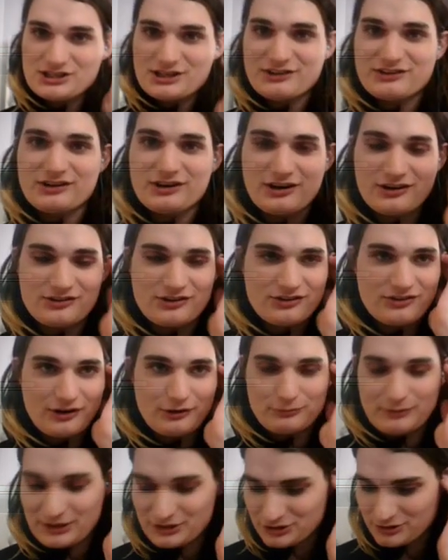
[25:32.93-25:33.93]
this series that's
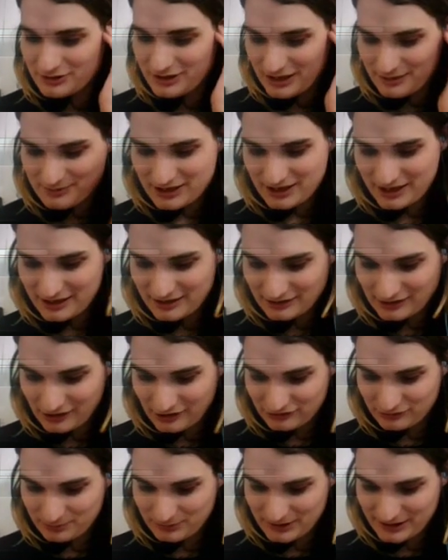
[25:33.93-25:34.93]
like Retro Game Mechanic
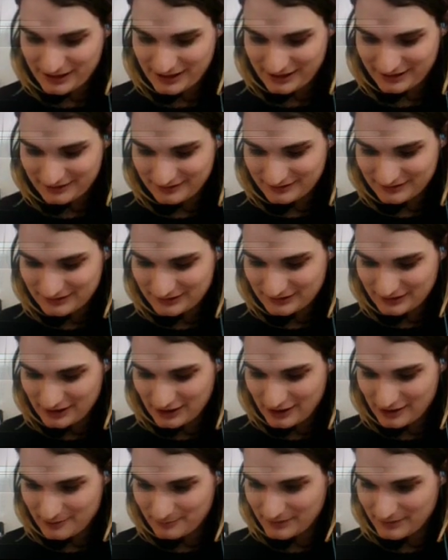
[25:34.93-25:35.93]
Explained,
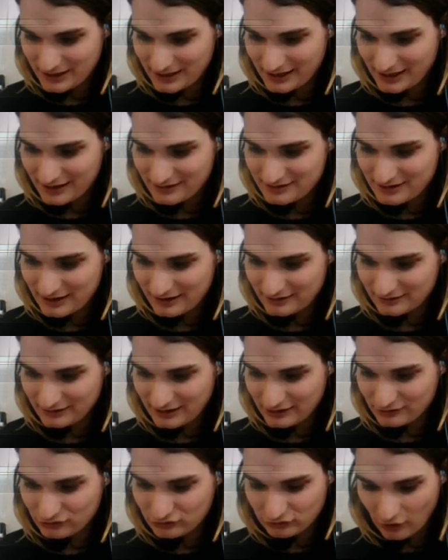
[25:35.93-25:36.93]
and
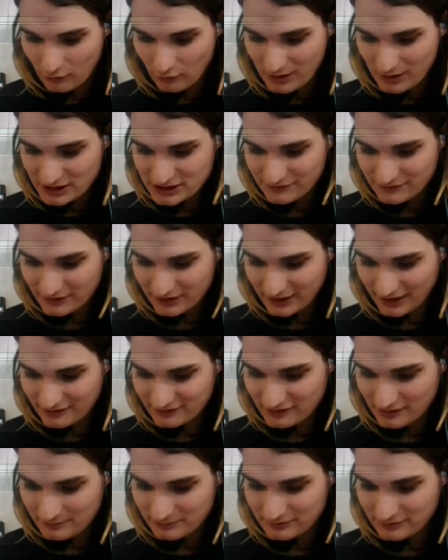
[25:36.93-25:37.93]
like so much of it
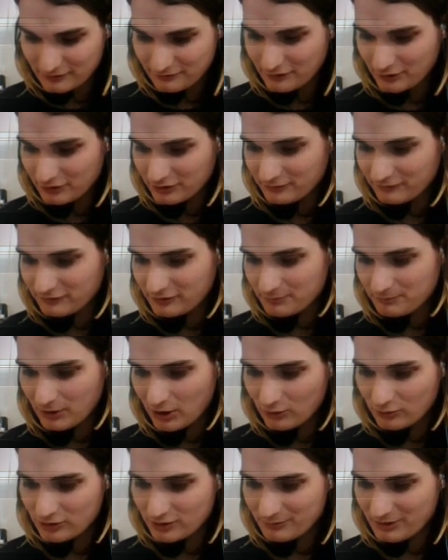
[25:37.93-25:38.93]
ends up devoted to
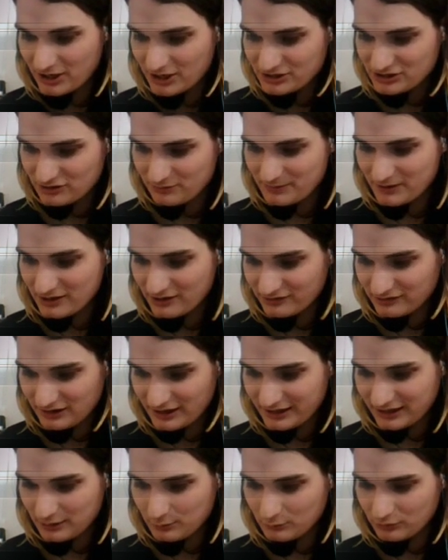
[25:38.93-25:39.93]
Pokemon just because
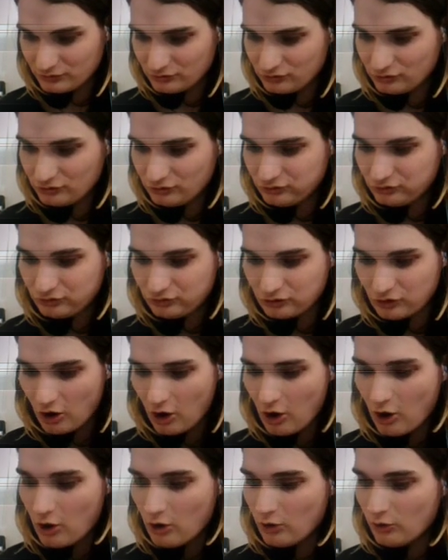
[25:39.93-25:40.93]
like it was
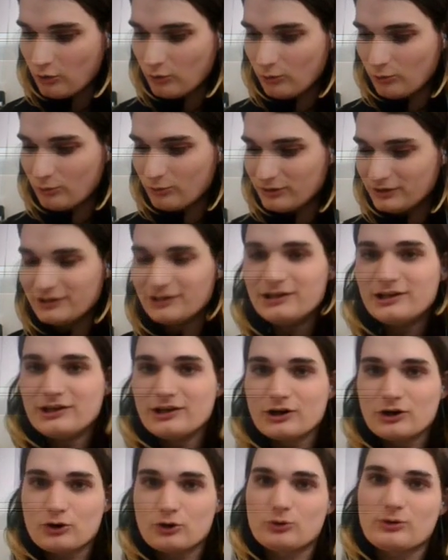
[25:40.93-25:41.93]
so
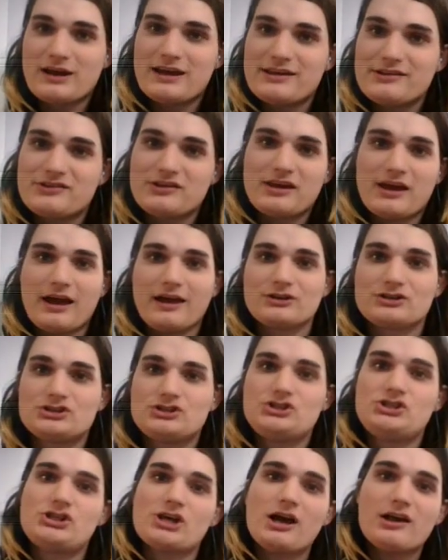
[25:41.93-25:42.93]
crazy
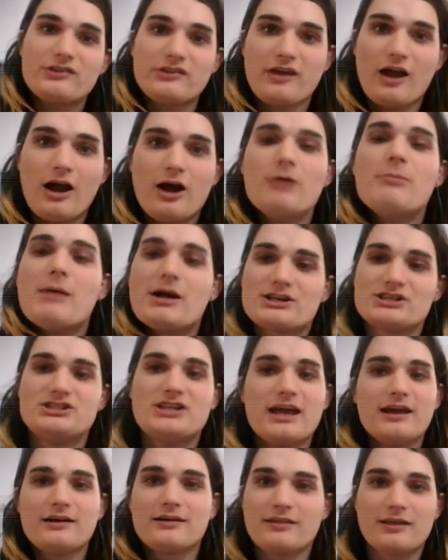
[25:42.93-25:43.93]
just how much
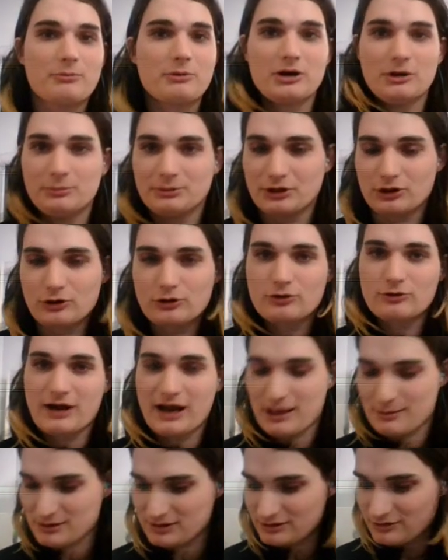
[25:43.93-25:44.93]
data they were able to
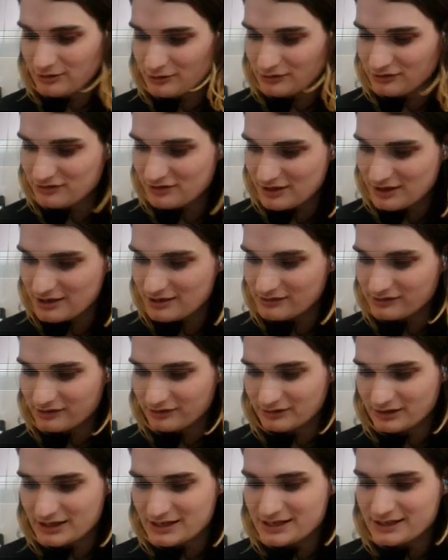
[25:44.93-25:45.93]
cram into those things,
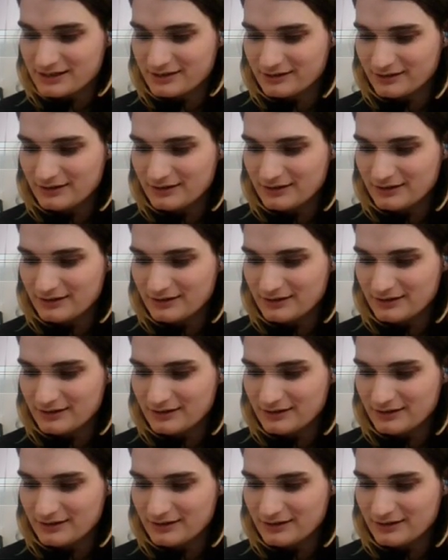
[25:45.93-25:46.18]
and like